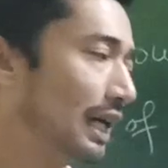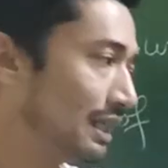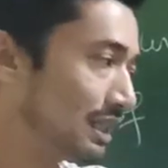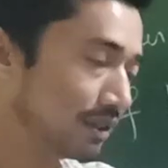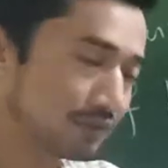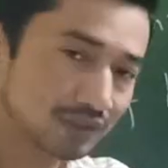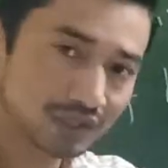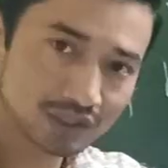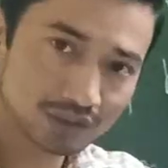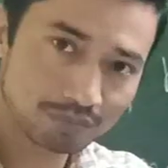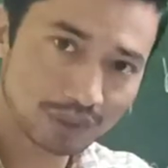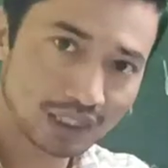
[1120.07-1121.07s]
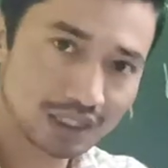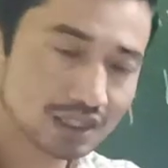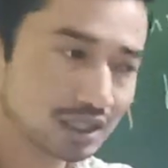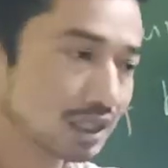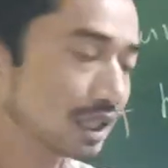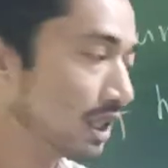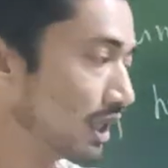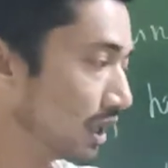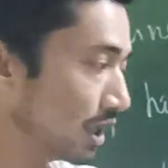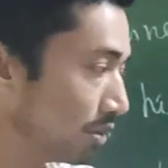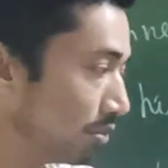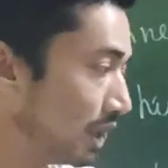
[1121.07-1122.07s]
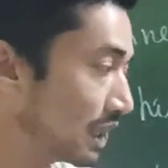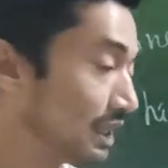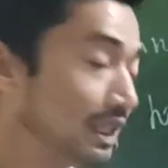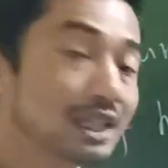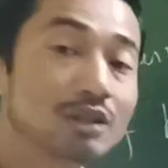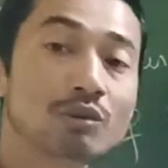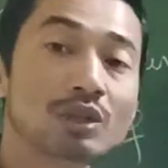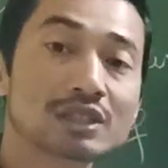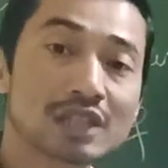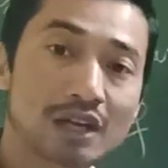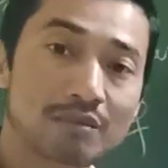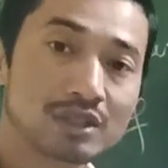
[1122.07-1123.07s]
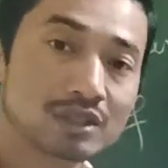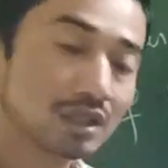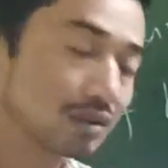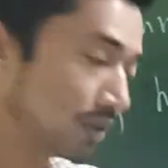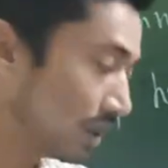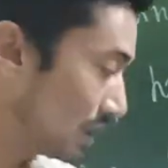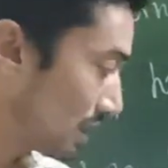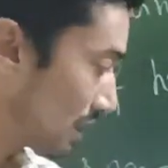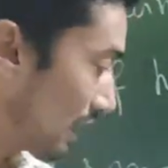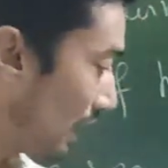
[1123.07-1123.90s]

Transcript: at different speeds, but equal time intervals,